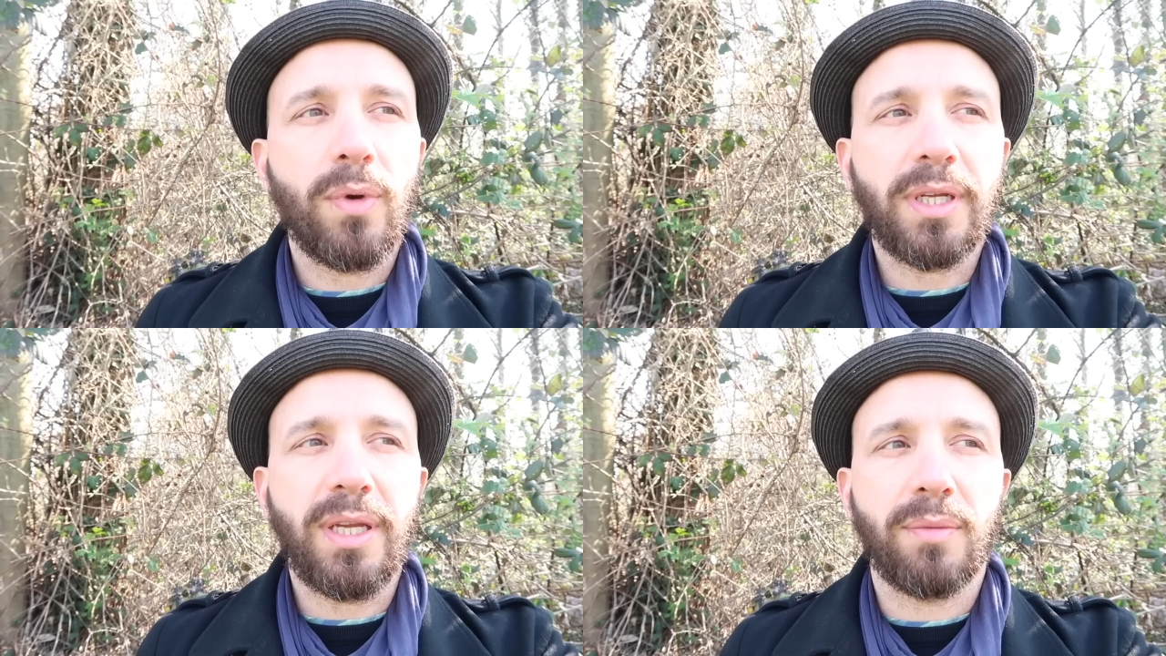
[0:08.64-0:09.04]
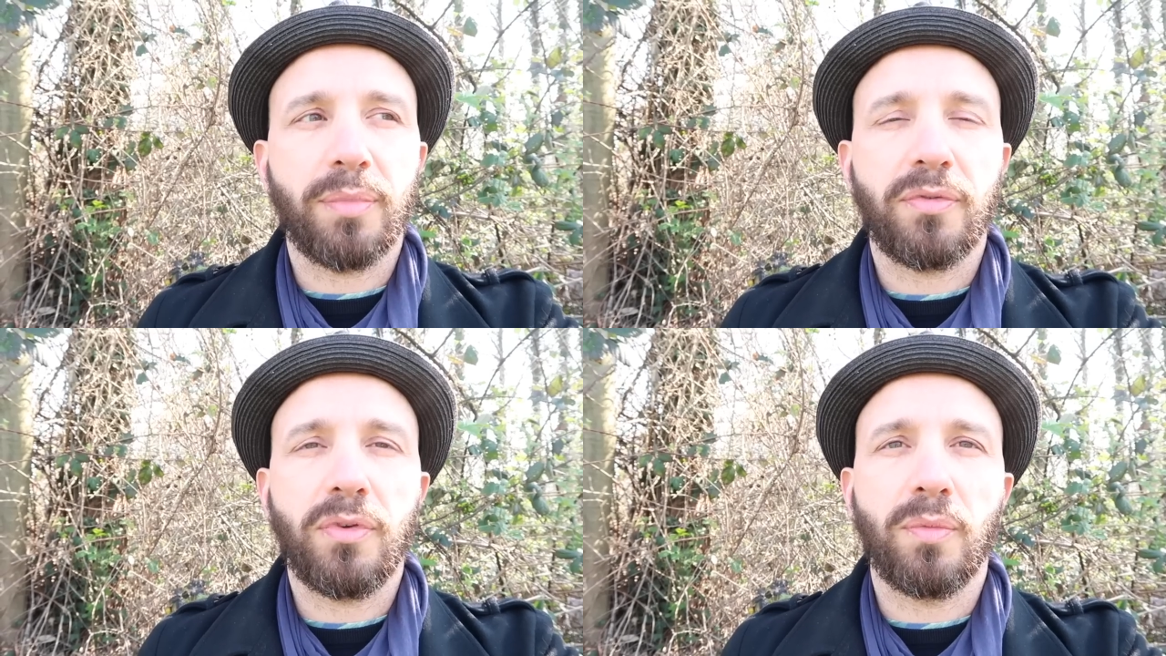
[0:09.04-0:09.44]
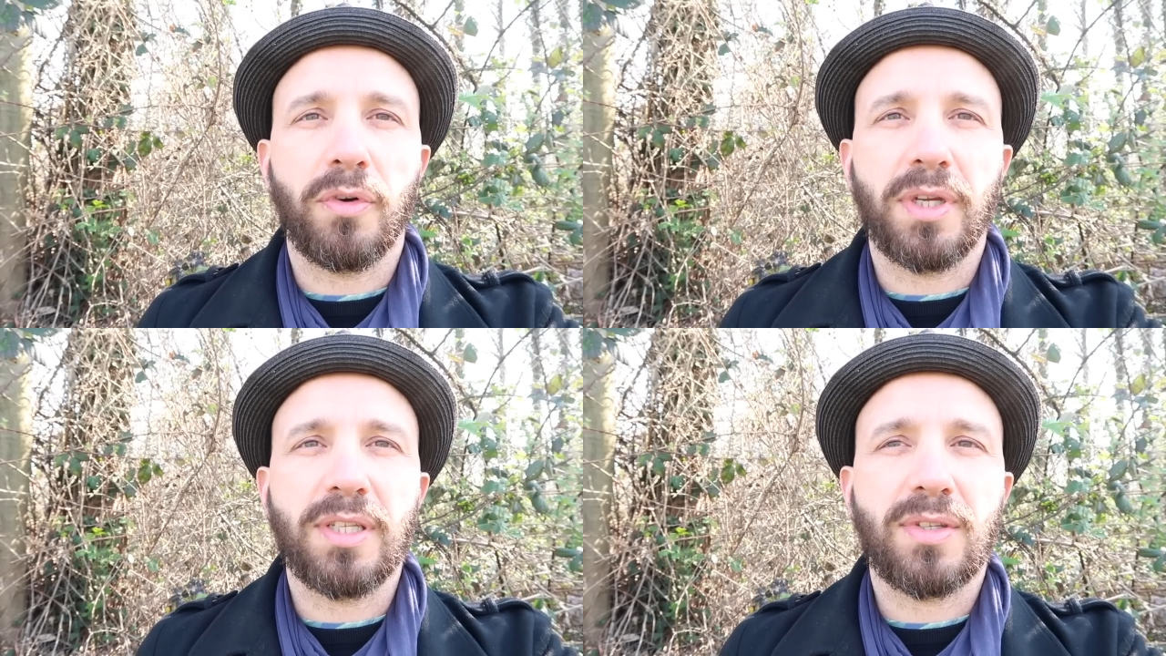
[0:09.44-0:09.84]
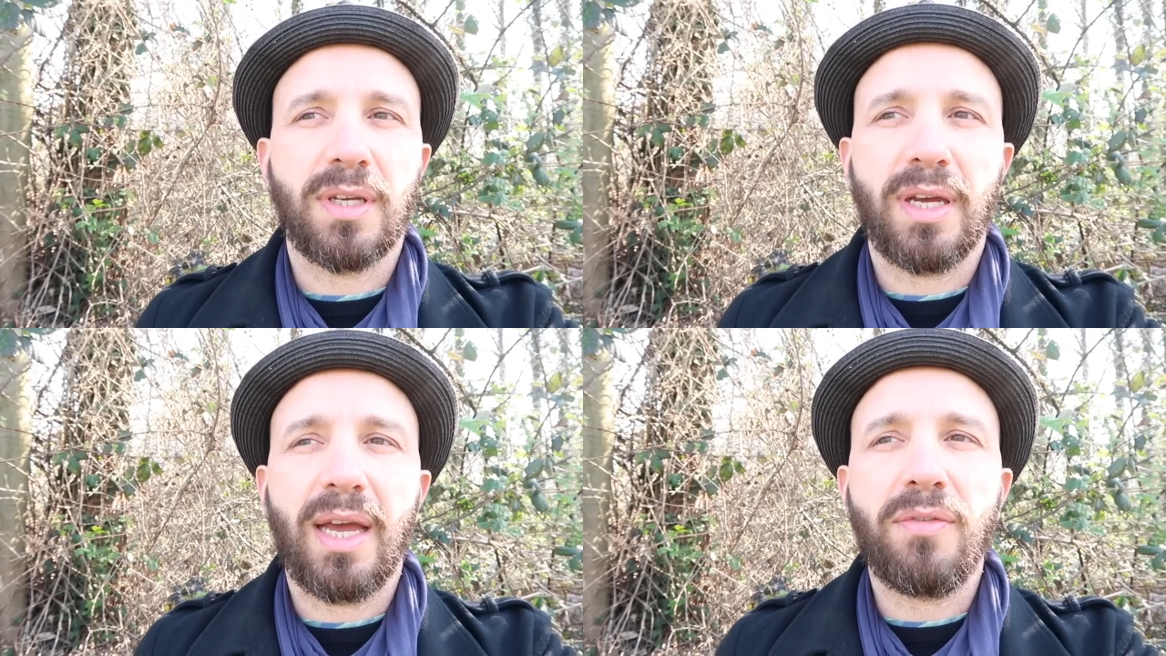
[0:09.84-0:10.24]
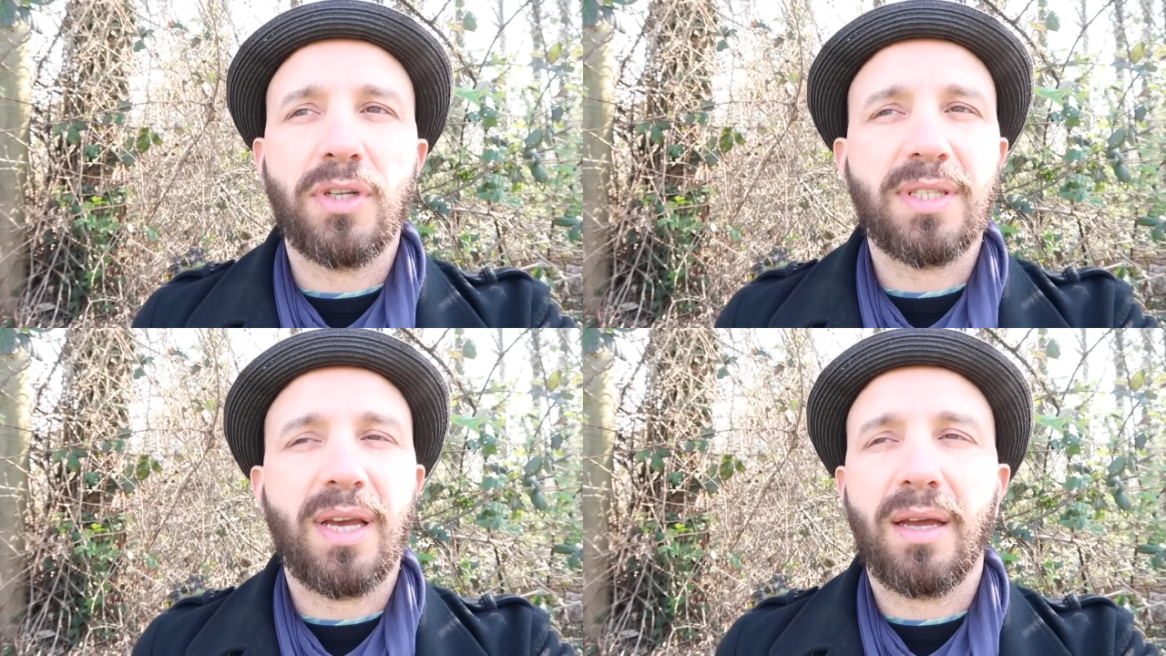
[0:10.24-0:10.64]
Working in perfumeries,
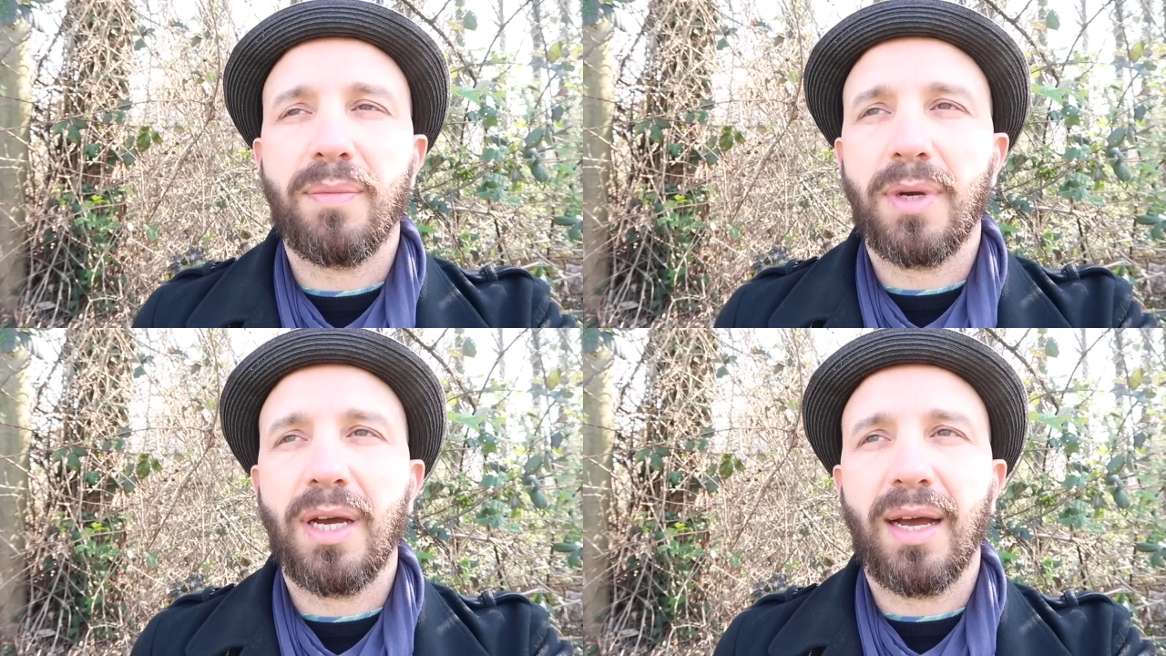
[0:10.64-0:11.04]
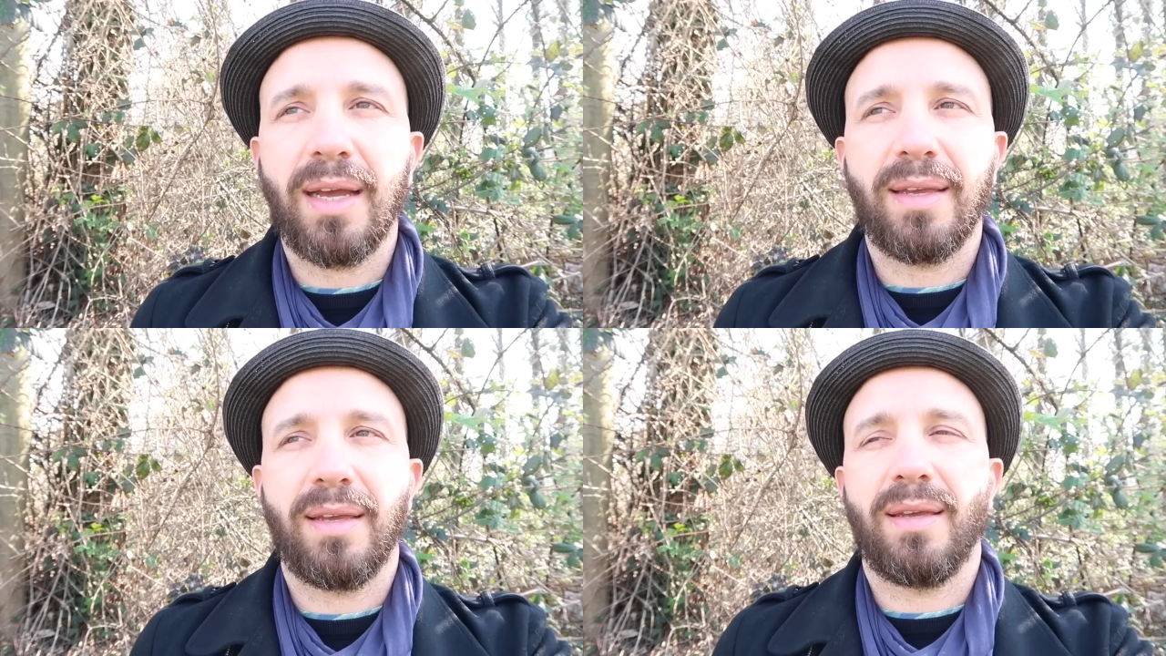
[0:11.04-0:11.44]
every time I